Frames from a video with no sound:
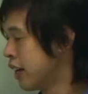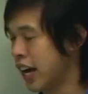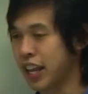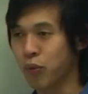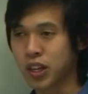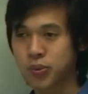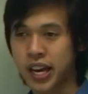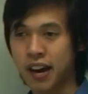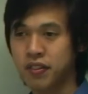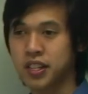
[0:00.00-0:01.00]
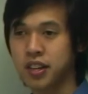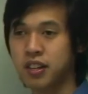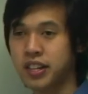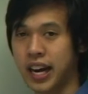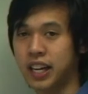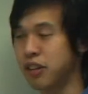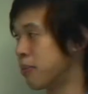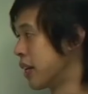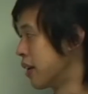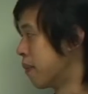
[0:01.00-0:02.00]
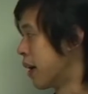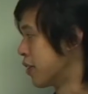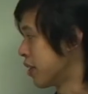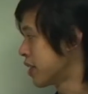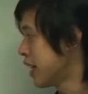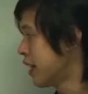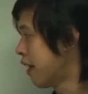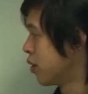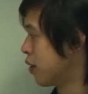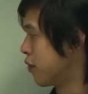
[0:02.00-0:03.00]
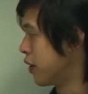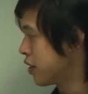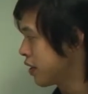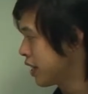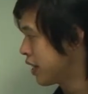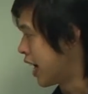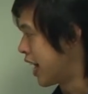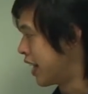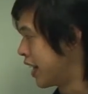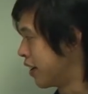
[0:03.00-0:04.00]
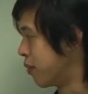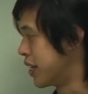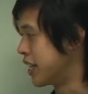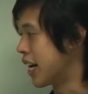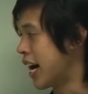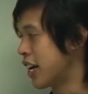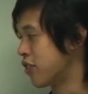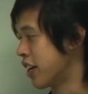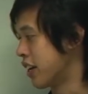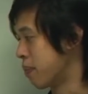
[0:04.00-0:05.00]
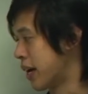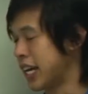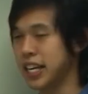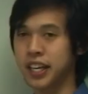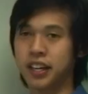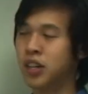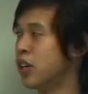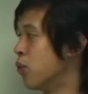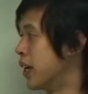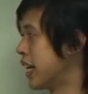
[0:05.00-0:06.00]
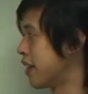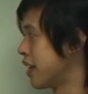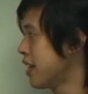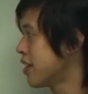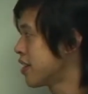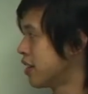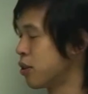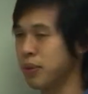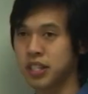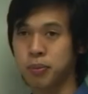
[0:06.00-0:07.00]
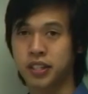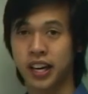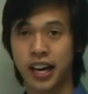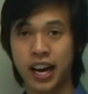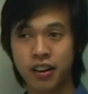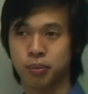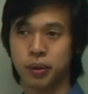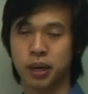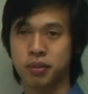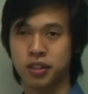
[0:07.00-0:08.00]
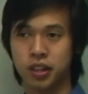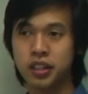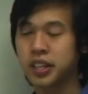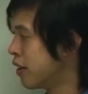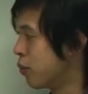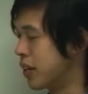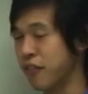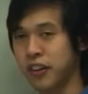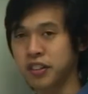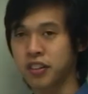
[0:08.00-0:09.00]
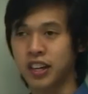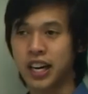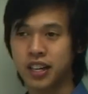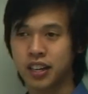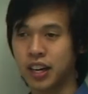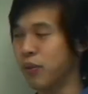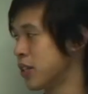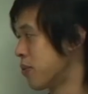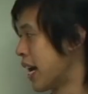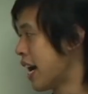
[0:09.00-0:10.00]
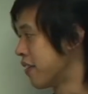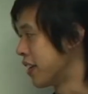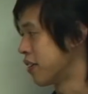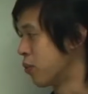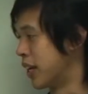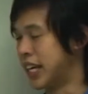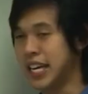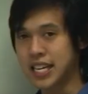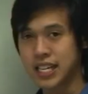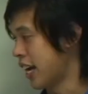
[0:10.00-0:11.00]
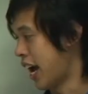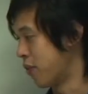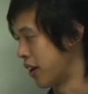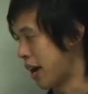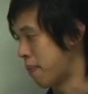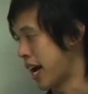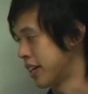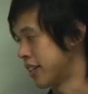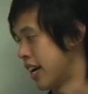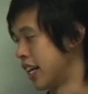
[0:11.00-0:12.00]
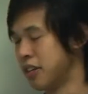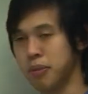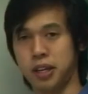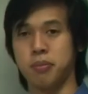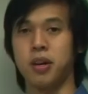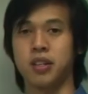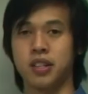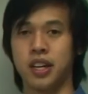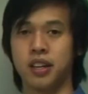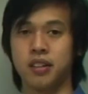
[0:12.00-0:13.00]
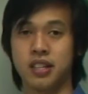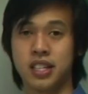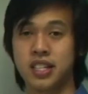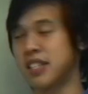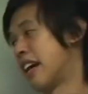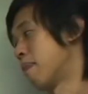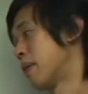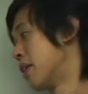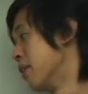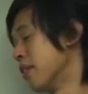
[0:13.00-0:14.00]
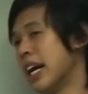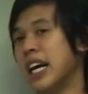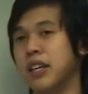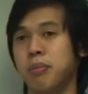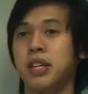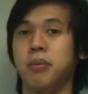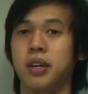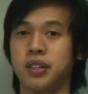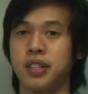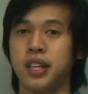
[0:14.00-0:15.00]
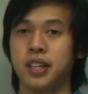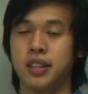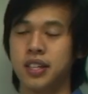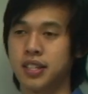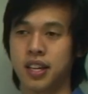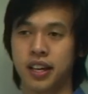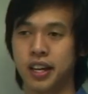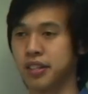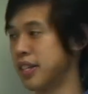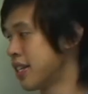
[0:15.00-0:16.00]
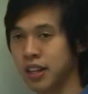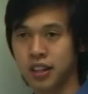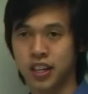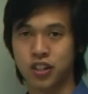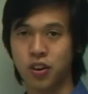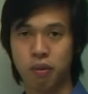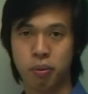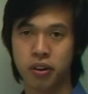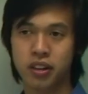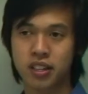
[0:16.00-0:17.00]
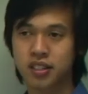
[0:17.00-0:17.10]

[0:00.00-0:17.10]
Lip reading: And then once we have the solid aluminium hydroxide, we filter it, and then we dehydrate it by heating it. We get this to precipitate out, becomes a solid. We filter it out, and once we have it, we heat it, and we get back to aluminium oxide. So this is now pure aluminium oxide. There's nothing else in it. There's no impurities.